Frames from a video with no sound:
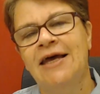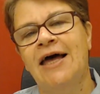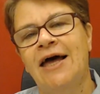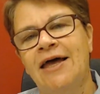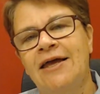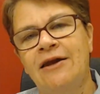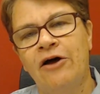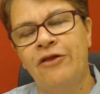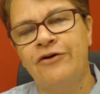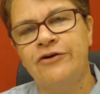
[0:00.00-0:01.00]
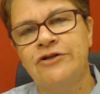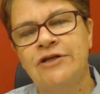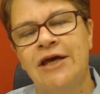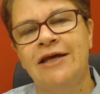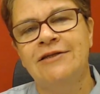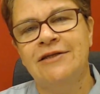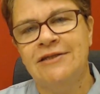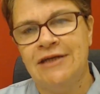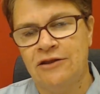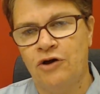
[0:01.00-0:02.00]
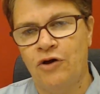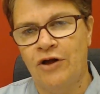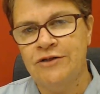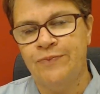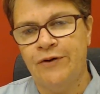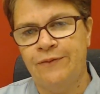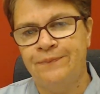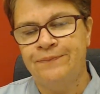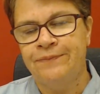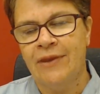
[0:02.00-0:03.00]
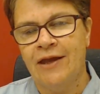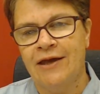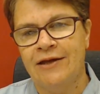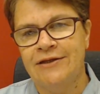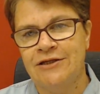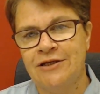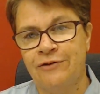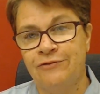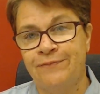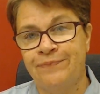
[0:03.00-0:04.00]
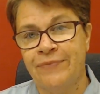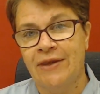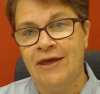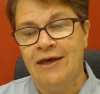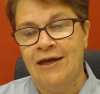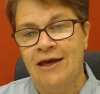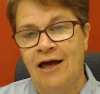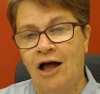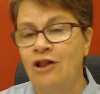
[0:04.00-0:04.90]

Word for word: uh, in others to take the gospel uh, to children a